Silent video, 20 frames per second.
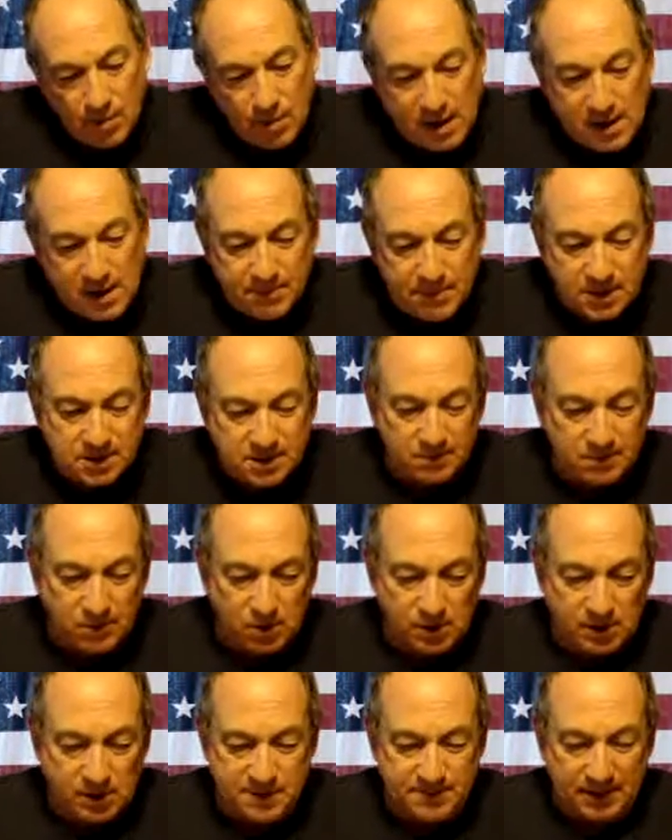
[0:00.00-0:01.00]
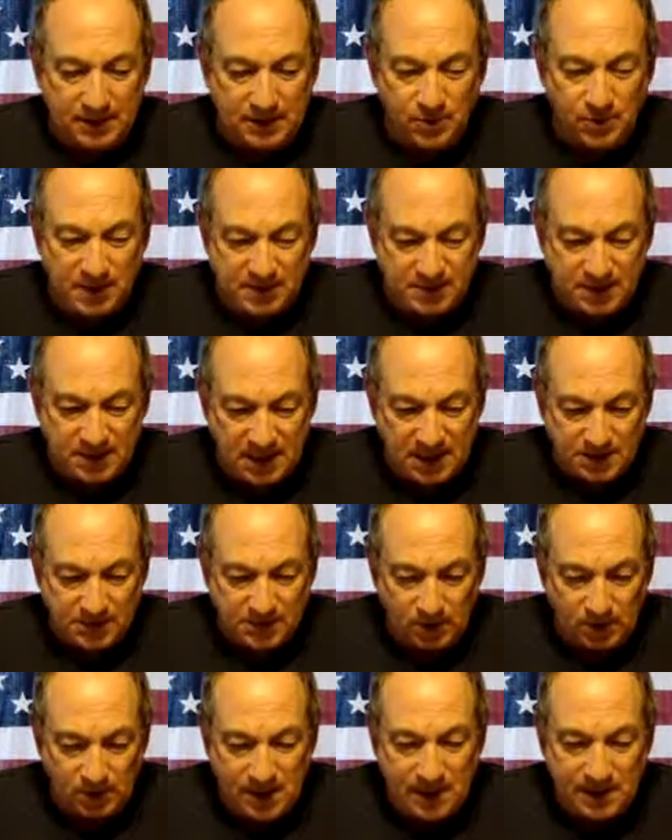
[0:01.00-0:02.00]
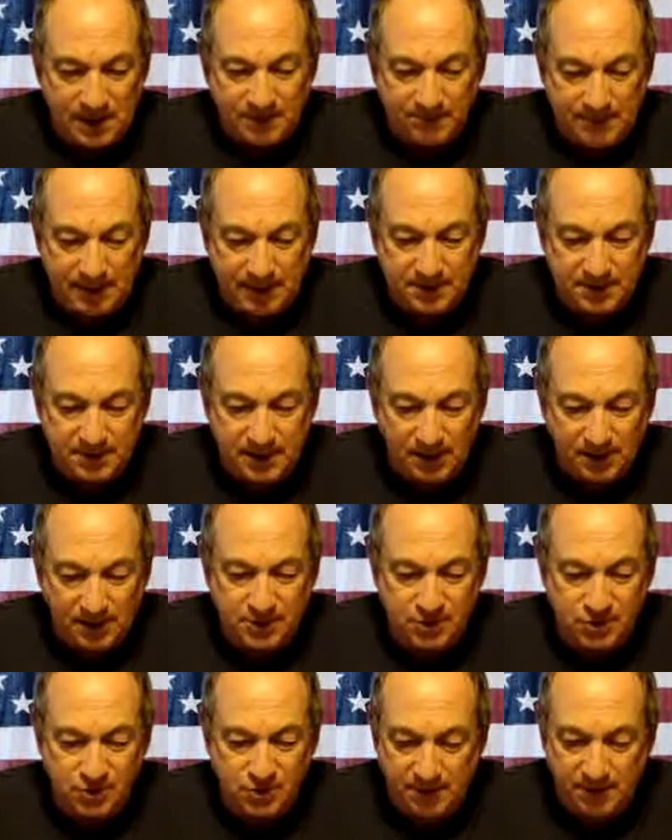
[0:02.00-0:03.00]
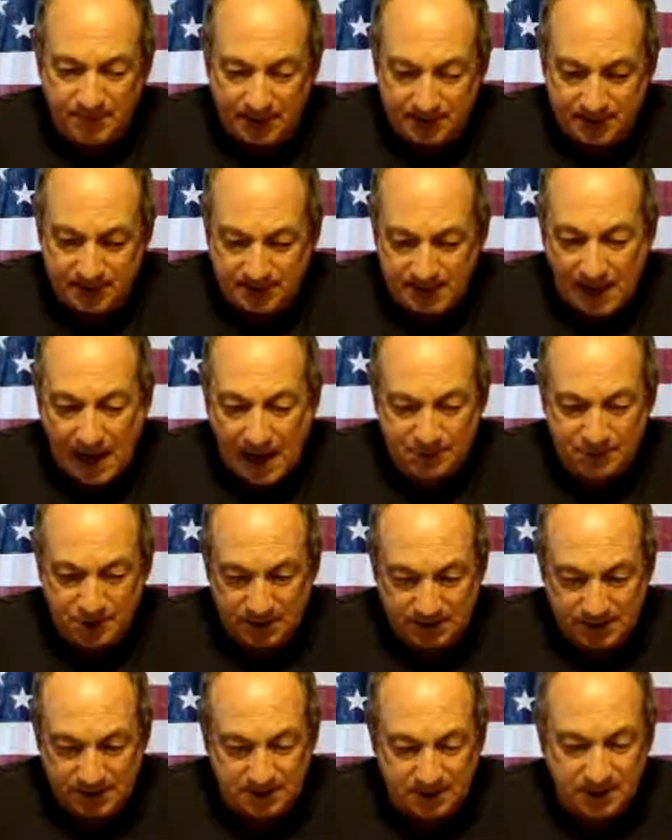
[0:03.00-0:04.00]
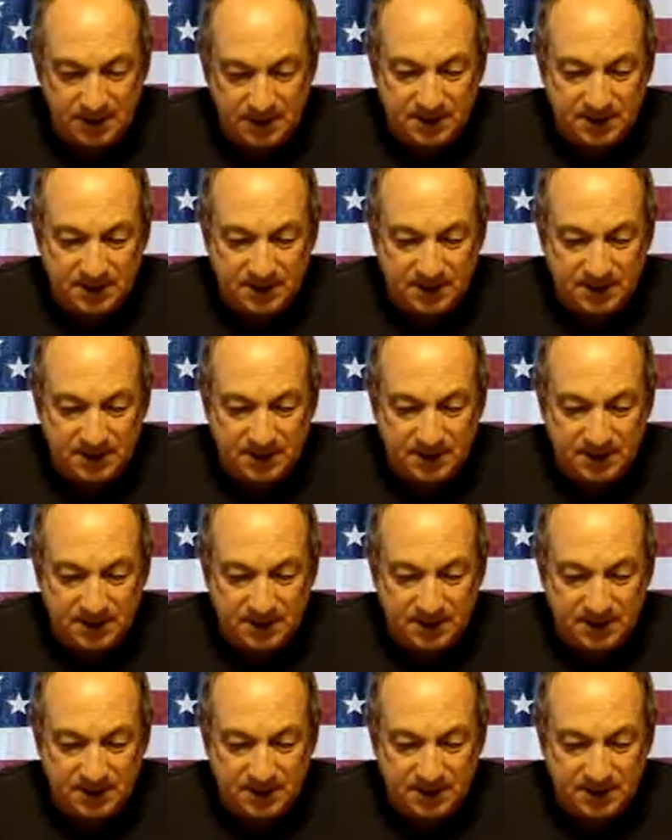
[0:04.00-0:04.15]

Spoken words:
While the Muslim world has been criticized for a lack of mental health treatment options,